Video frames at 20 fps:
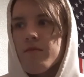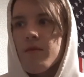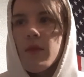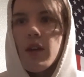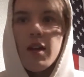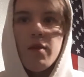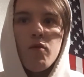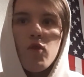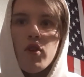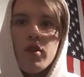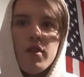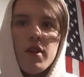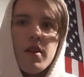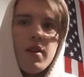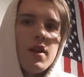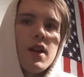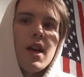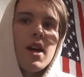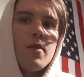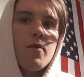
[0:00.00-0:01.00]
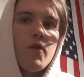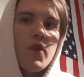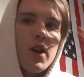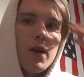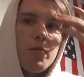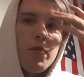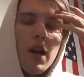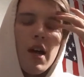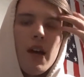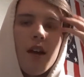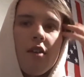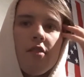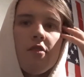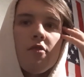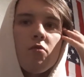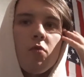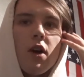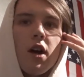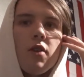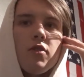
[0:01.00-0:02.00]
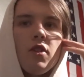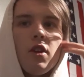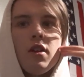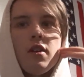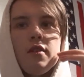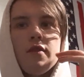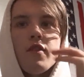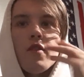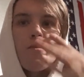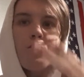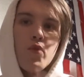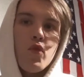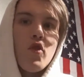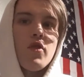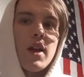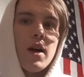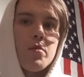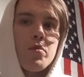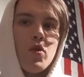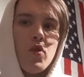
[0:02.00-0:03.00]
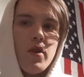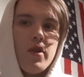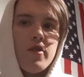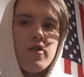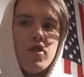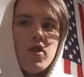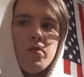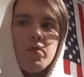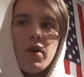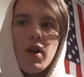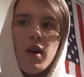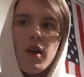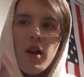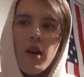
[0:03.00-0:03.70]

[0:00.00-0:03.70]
he can run at players as well. I don't know if I brought that point up.